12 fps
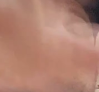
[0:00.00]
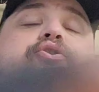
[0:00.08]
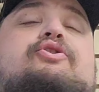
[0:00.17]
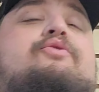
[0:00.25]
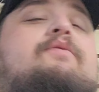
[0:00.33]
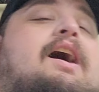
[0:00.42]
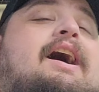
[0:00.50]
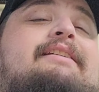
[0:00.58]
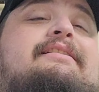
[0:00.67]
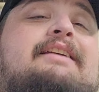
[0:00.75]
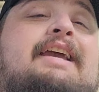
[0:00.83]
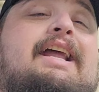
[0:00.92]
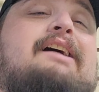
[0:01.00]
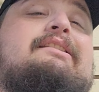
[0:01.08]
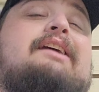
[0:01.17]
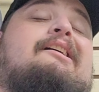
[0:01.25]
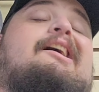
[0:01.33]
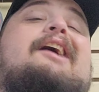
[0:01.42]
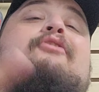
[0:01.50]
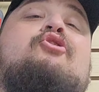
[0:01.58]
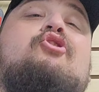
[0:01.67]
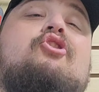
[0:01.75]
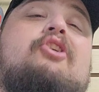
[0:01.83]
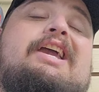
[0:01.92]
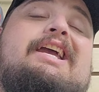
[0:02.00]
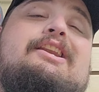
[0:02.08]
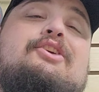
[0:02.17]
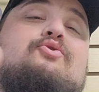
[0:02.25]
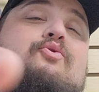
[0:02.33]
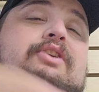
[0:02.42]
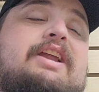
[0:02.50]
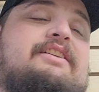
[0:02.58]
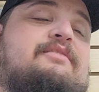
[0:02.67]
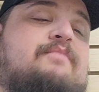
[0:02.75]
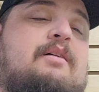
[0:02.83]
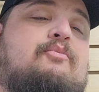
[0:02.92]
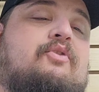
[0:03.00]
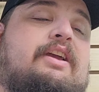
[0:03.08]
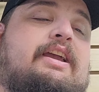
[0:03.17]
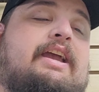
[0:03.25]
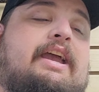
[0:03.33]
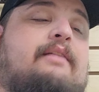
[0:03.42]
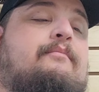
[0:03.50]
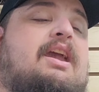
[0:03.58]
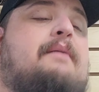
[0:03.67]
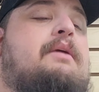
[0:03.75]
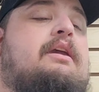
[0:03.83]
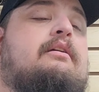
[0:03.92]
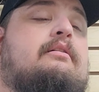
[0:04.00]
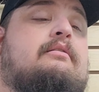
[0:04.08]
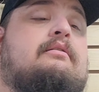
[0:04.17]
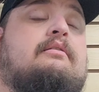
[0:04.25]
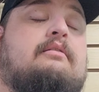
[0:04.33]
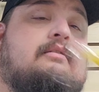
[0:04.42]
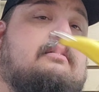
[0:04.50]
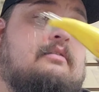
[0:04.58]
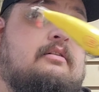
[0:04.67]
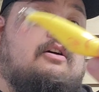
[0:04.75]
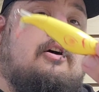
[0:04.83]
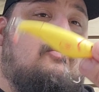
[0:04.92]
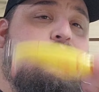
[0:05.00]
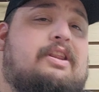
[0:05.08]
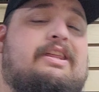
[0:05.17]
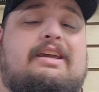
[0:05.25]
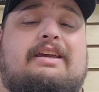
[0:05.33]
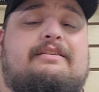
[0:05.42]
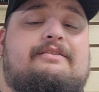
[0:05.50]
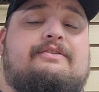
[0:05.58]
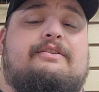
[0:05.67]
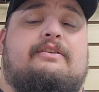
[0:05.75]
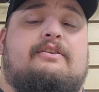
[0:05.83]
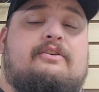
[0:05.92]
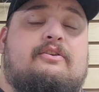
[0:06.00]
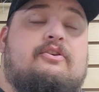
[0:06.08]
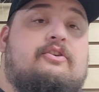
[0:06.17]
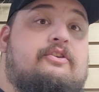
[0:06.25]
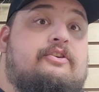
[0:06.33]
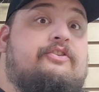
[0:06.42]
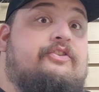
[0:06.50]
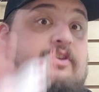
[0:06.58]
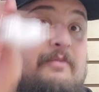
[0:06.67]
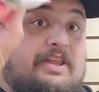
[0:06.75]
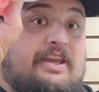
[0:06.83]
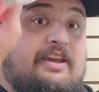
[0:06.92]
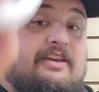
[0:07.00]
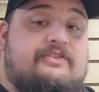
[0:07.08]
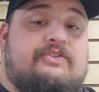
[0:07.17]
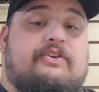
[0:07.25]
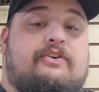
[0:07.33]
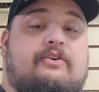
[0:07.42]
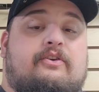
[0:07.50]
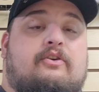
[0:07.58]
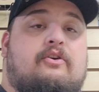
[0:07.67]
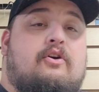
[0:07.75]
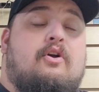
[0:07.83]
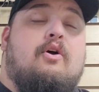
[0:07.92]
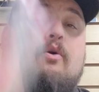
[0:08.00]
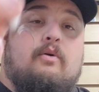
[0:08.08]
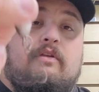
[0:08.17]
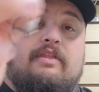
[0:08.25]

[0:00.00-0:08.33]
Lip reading: you guys get out there and hook into your next memory, and maybe on one of these, some of these, or